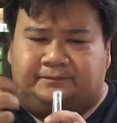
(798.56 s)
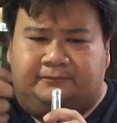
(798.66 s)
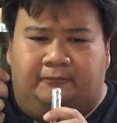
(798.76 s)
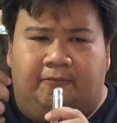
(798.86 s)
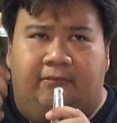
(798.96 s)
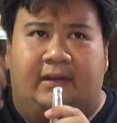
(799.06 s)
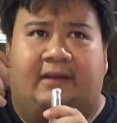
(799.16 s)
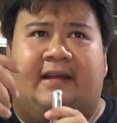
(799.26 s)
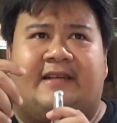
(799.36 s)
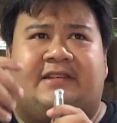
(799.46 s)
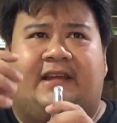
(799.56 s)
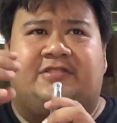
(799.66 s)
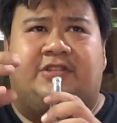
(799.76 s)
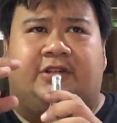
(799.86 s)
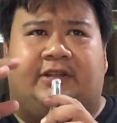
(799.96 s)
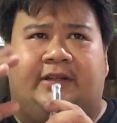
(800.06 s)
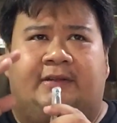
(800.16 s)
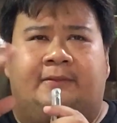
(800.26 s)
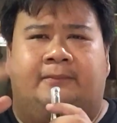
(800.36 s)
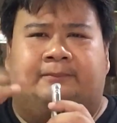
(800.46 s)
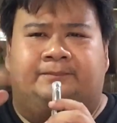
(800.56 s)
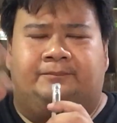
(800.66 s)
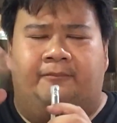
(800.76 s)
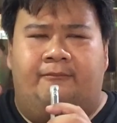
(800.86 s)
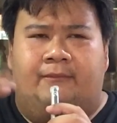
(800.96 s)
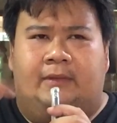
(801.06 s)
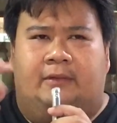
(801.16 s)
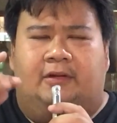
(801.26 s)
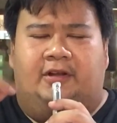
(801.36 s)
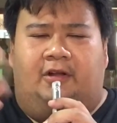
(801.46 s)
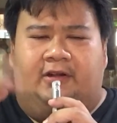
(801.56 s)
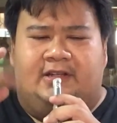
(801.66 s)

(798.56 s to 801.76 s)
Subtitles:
It has a certain, what do you call this?